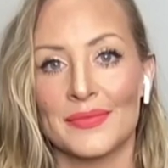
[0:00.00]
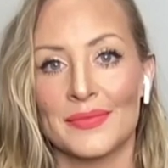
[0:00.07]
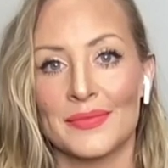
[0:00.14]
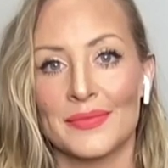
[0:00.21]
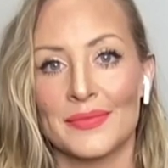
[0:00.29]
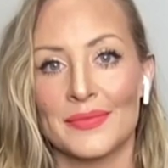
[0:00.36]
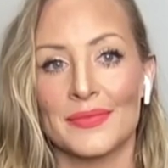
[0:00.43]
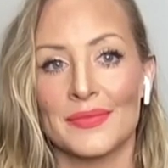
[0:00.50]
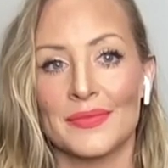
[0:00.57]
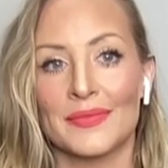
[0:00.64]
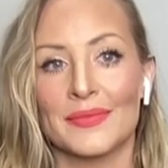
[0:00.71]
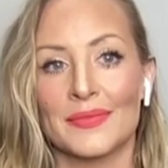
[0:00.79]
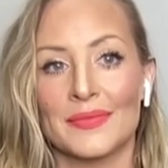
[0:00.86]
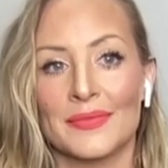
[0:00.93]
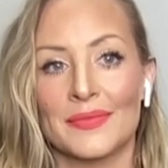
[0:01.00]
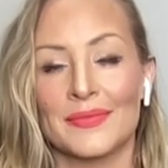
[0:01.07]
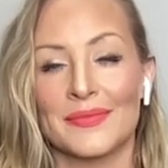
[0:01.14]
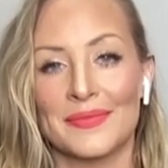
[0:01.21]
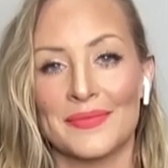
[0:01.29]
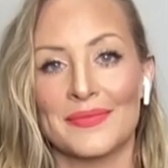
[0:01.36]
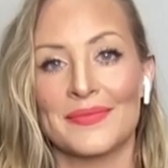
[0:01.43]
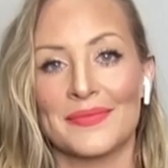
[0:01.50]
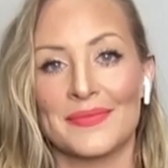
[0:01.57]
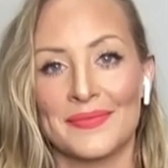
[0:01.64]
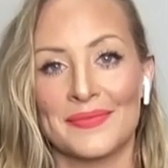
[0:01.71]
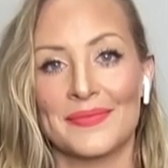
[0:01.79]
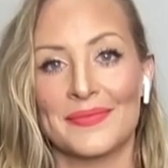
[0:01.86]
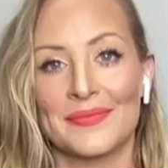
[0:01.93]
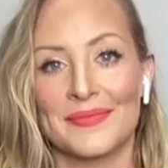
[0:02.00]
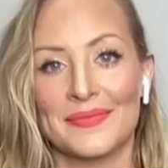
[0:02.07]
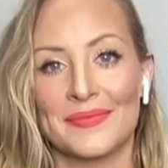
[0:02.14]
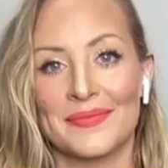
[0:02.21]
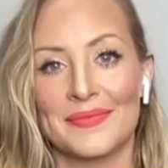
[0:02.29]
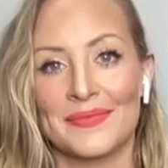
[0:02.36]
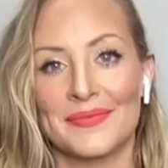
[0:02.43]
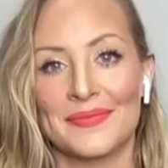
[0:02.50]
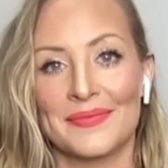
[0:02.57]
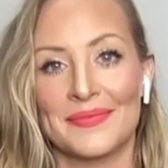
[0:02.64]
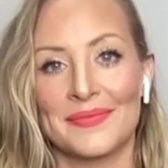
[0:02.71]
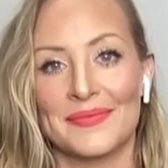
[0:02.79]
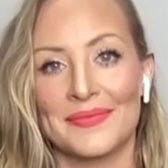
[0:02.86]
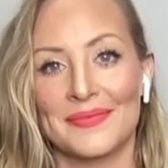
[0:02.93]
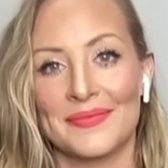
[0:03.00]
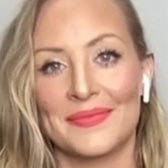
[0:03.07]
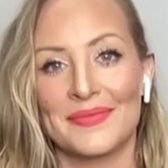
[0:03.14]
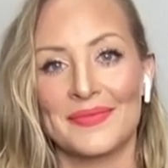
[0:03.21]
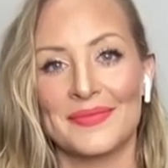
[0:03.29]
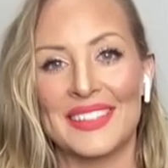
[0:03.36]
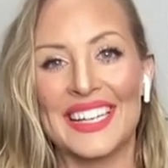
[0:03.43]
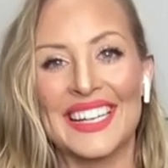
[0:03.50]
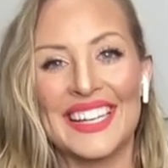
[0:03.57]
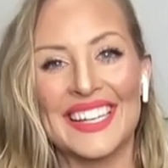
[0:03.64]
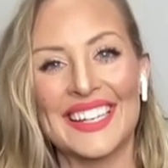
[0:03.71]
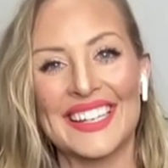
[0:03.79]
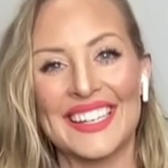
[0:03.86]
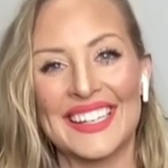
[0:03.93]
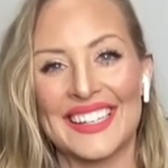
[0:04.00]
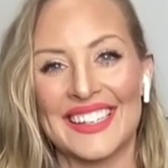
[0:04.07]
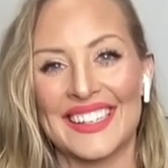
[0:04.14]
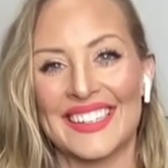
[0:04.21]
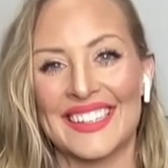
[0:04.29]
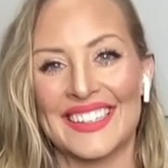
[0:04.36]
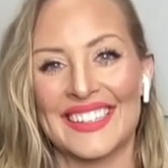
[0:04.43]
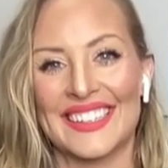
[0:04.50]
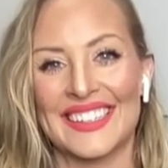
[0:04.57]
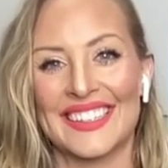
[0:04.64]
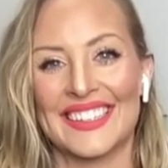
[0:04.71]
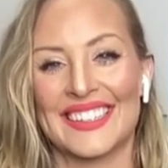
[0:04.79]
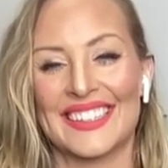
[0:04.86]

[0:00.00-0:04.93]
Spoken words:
[no speech]